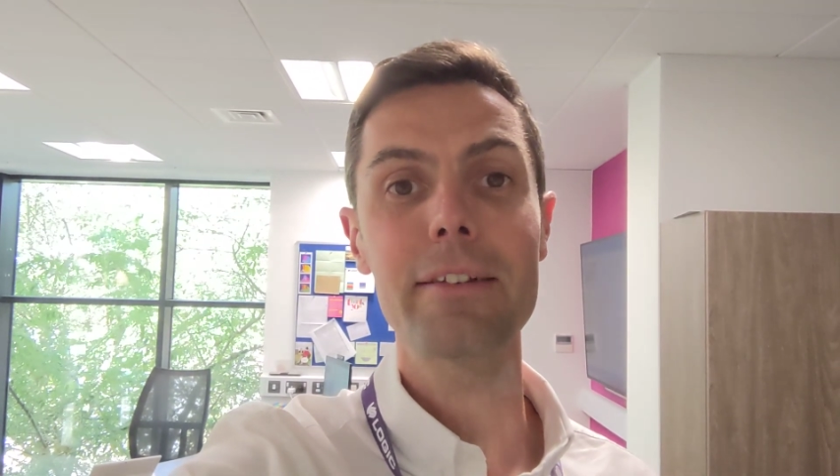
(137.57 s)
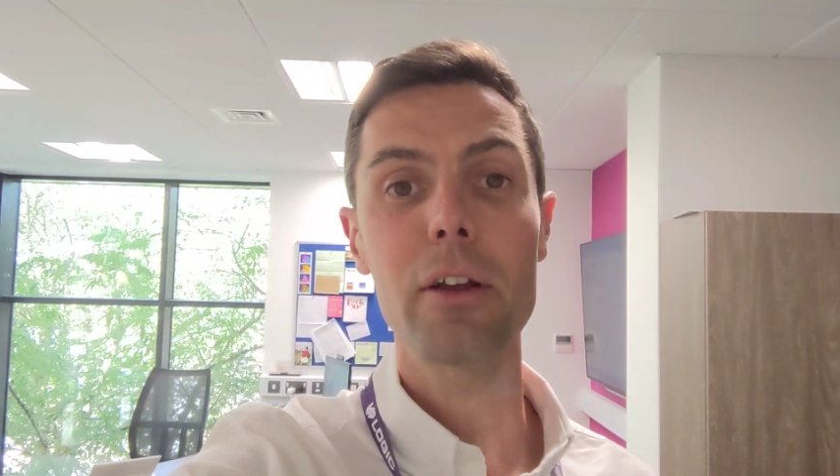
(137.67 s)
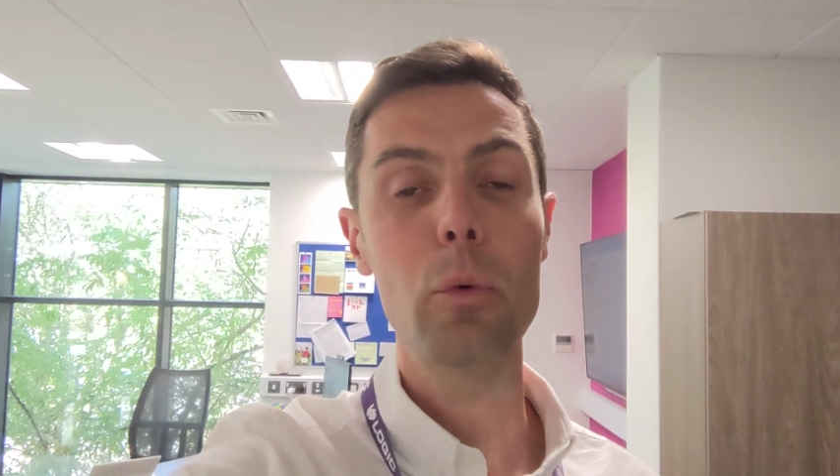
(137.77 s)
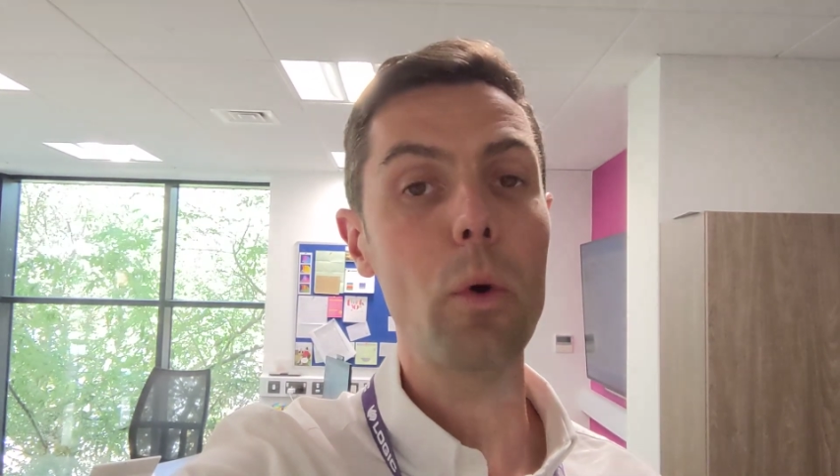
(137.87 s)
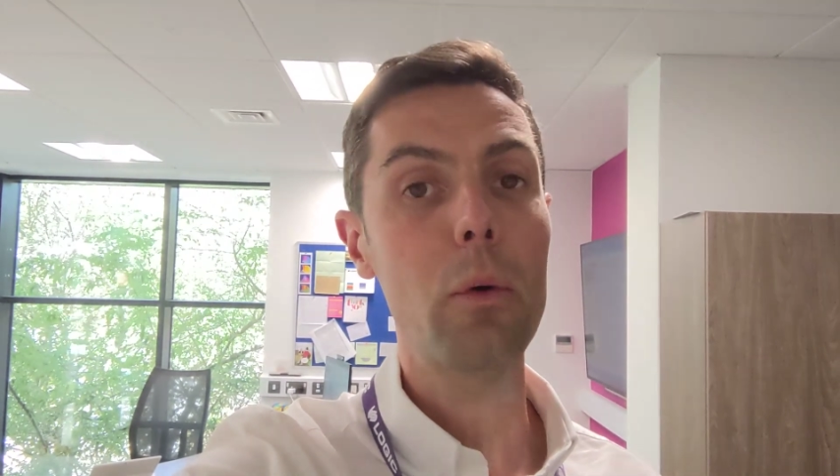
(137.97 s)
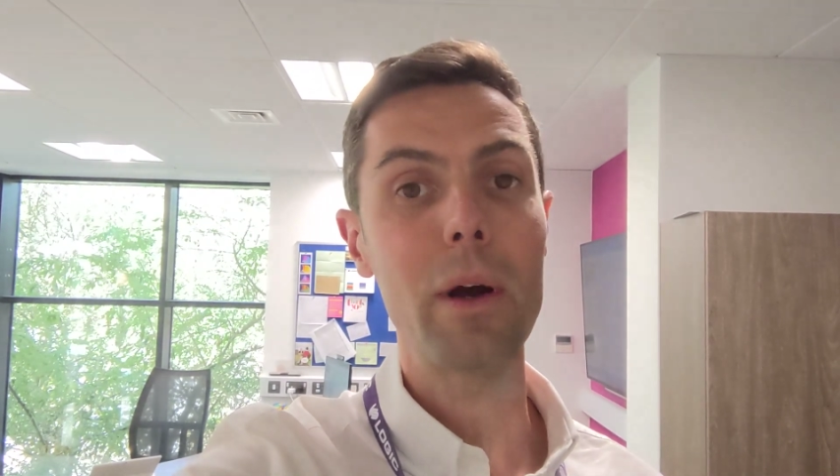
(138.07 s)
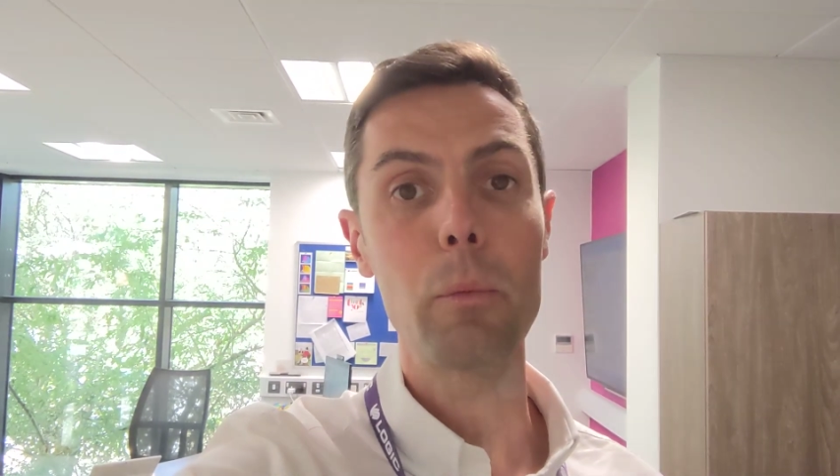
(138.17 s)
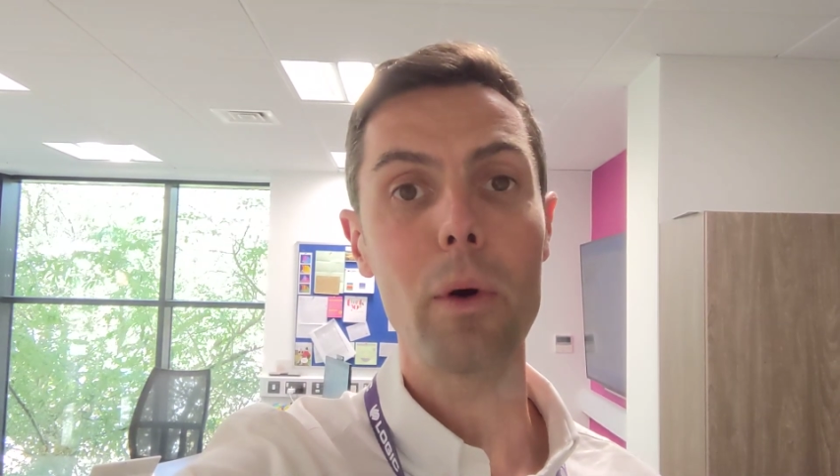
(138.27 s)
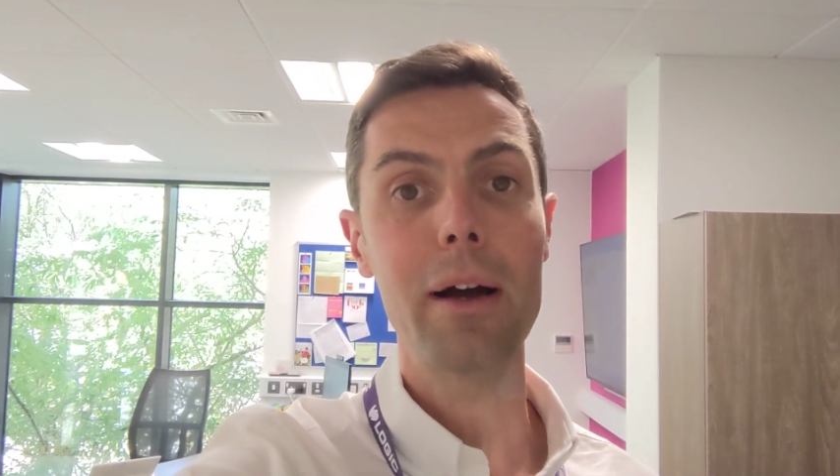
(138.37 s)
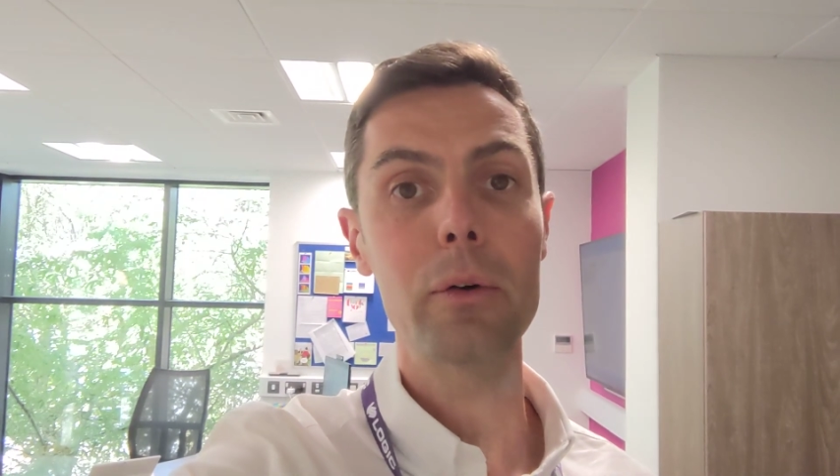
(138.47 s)
So what
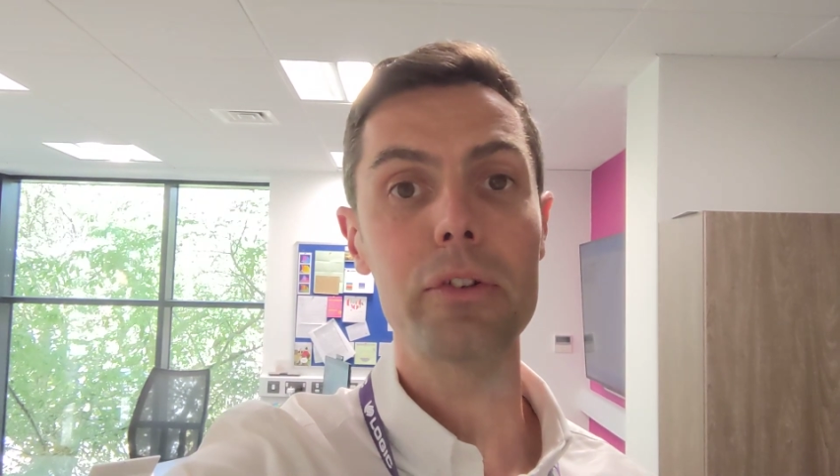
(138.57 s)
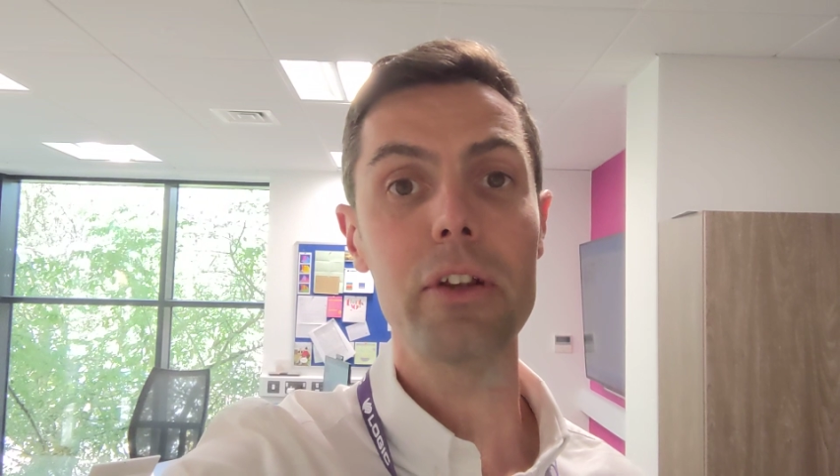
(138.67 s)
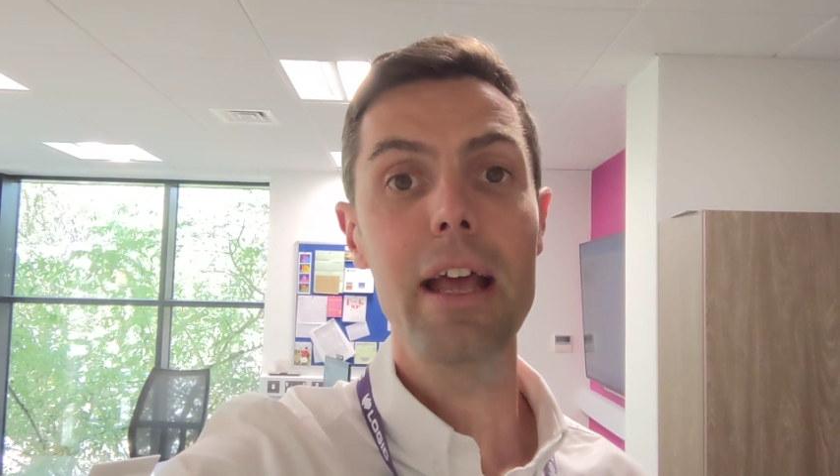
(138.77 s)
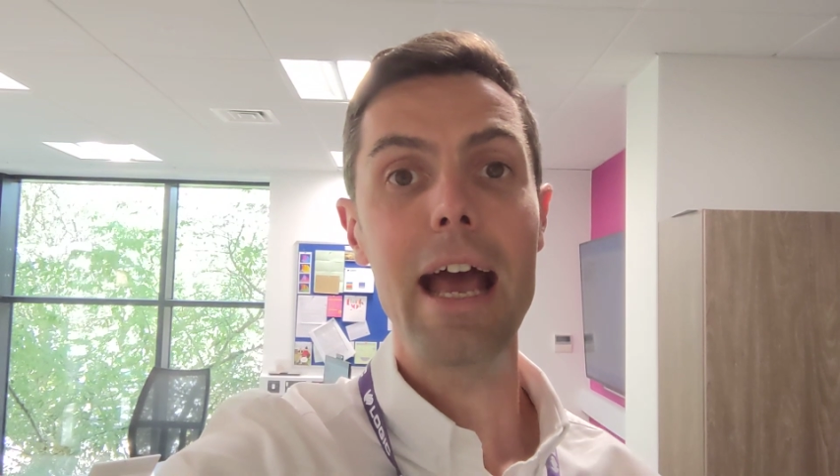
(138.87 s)
went wells,